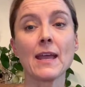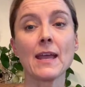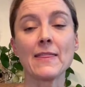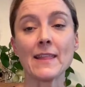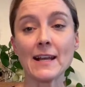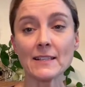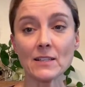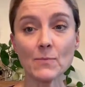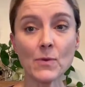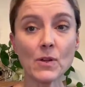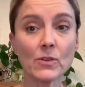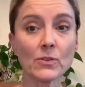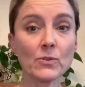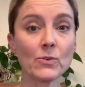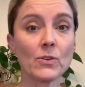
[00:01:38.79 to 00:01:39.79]
And that's a
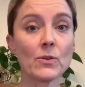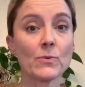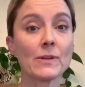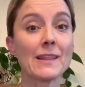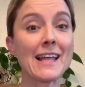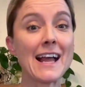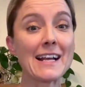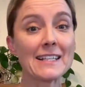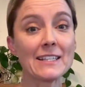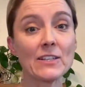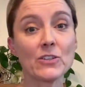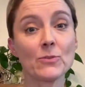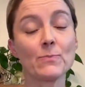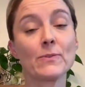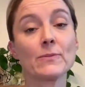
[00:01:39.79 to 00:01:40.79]
molecule that
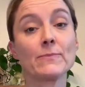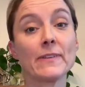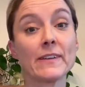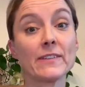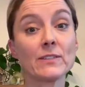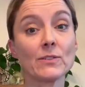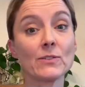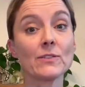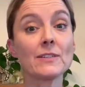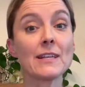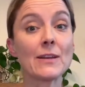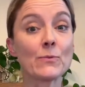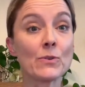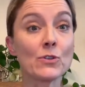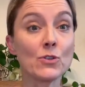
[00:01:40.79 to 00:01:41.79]
relaxes your blood vessels
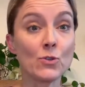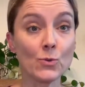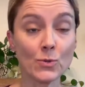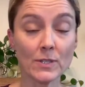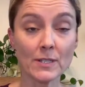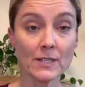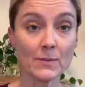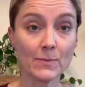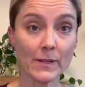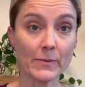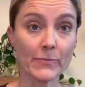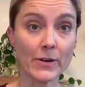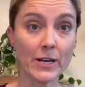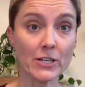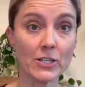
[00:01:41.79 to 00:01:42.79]
and reduces
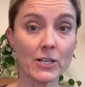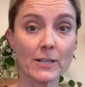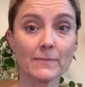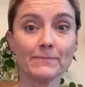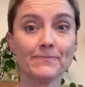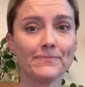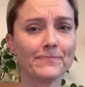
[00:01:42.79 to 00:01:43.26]
blood pressure.